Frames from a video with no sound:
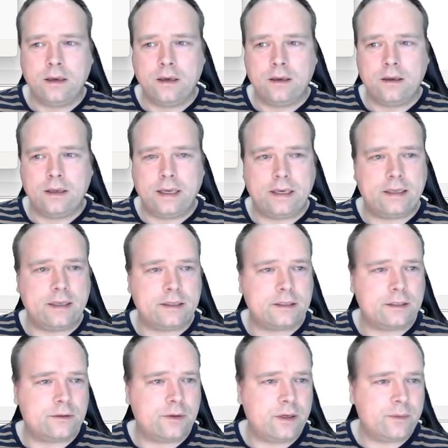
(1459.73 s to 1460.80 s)
That
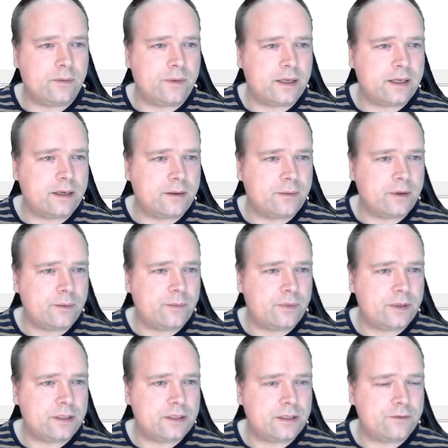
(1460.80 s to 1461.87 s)
is incredible. Why can I not
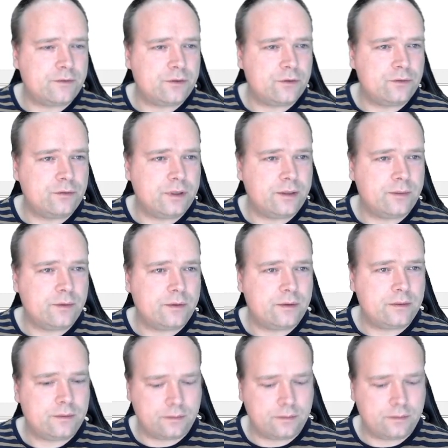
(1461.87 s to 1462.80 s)
press F2 anymore?